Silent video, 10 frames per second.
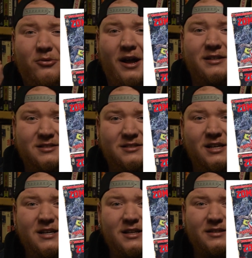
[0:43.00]
Press
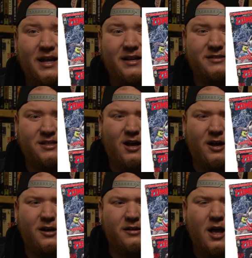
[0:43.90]
that is
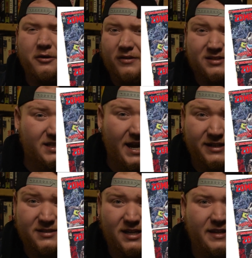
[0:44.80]
uh, out of the
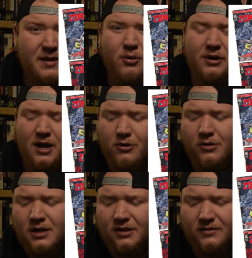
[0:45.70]
states, and they put
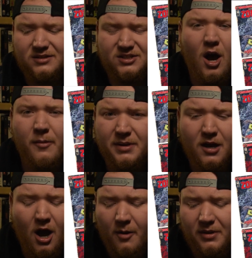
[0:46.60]
out the zombie
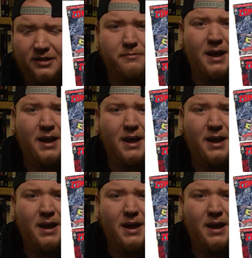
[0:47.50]
comic, the